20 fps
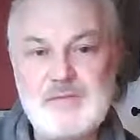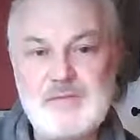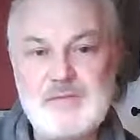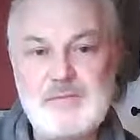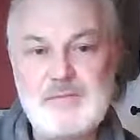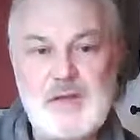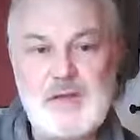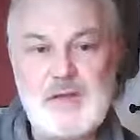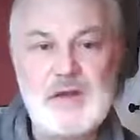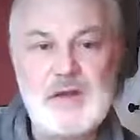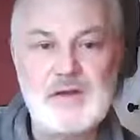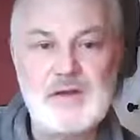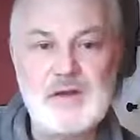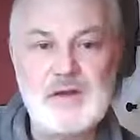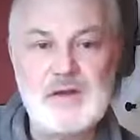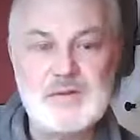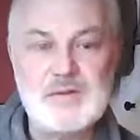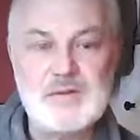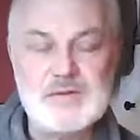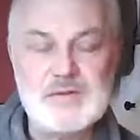of fake
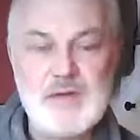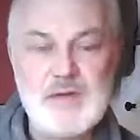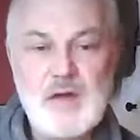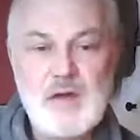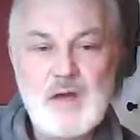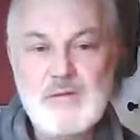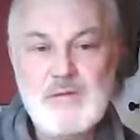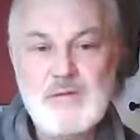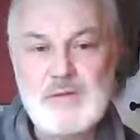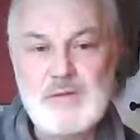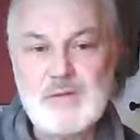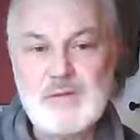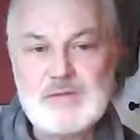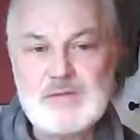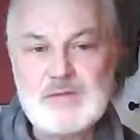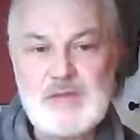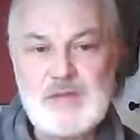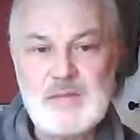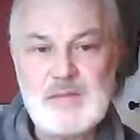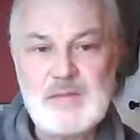news, of false
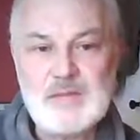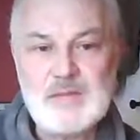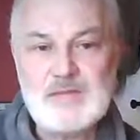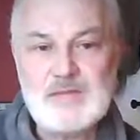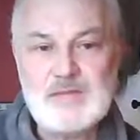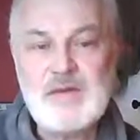statements,